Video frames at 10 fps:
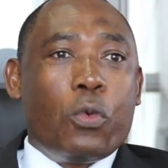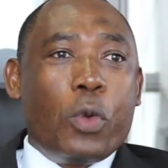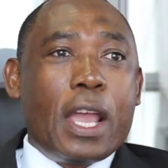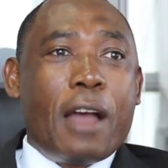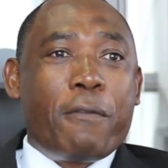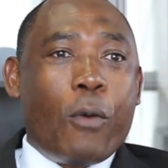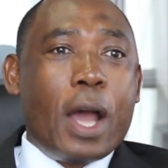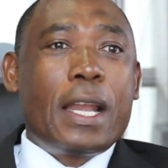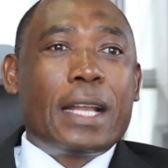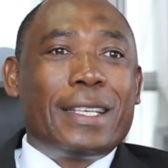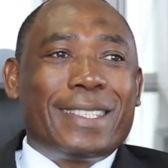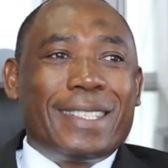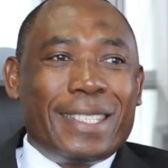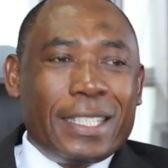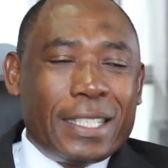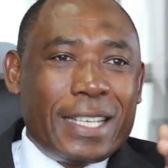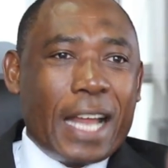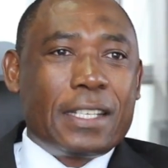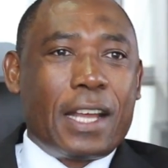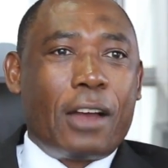we have one that
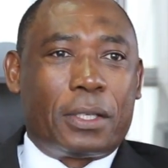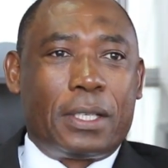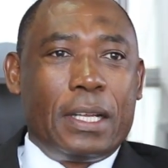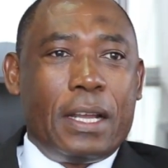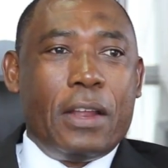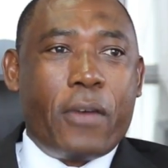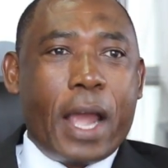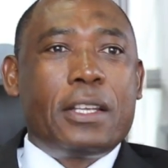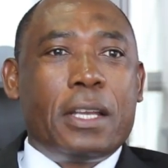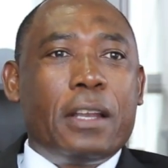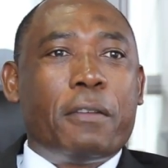stands out right in the